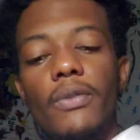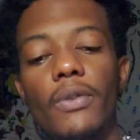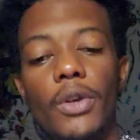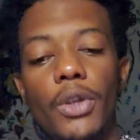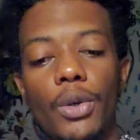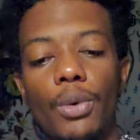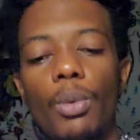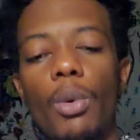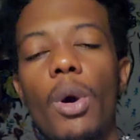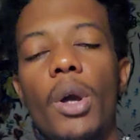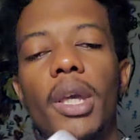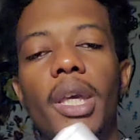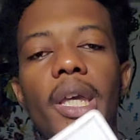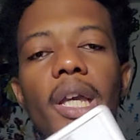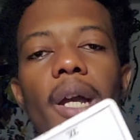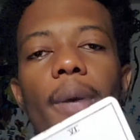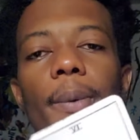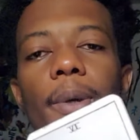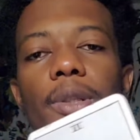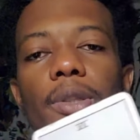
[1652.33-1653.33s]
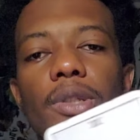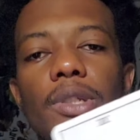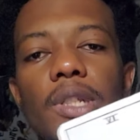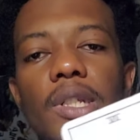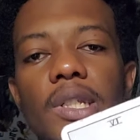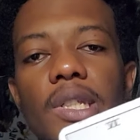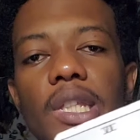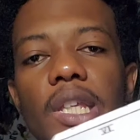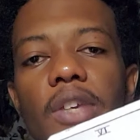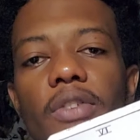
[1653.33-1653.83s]
or you're walking away to
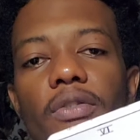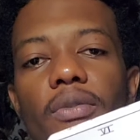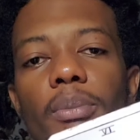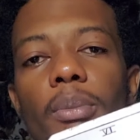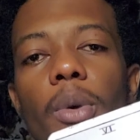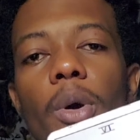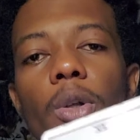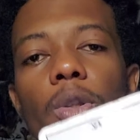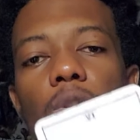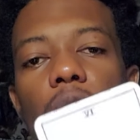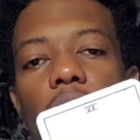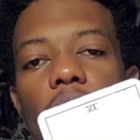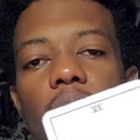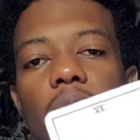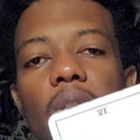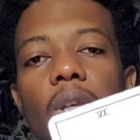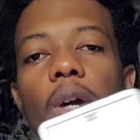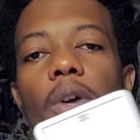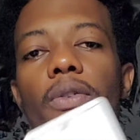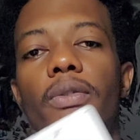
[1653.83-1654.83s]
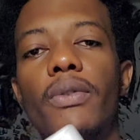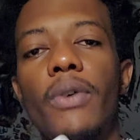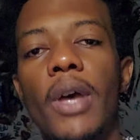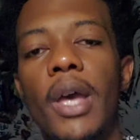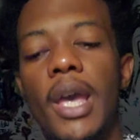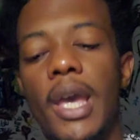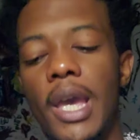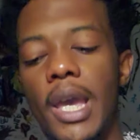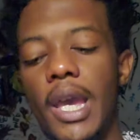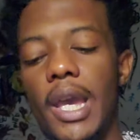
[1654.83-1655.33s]
just give more to yourself
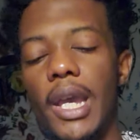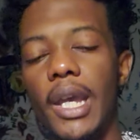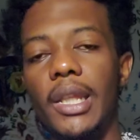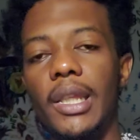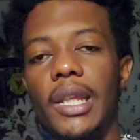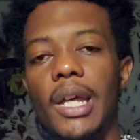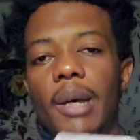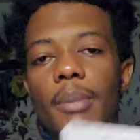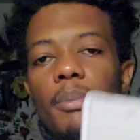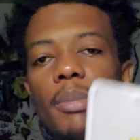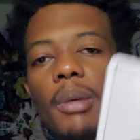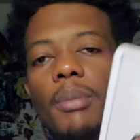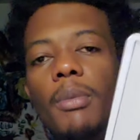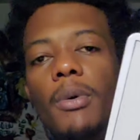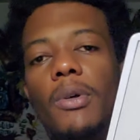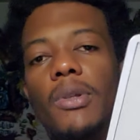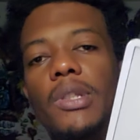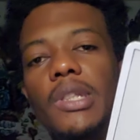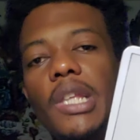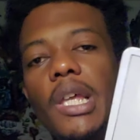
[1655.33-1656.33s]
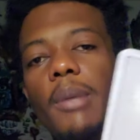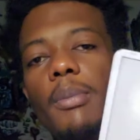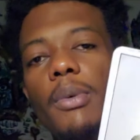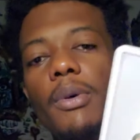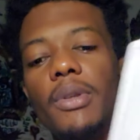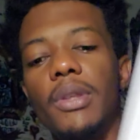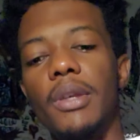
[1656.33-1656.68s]
and be more stable.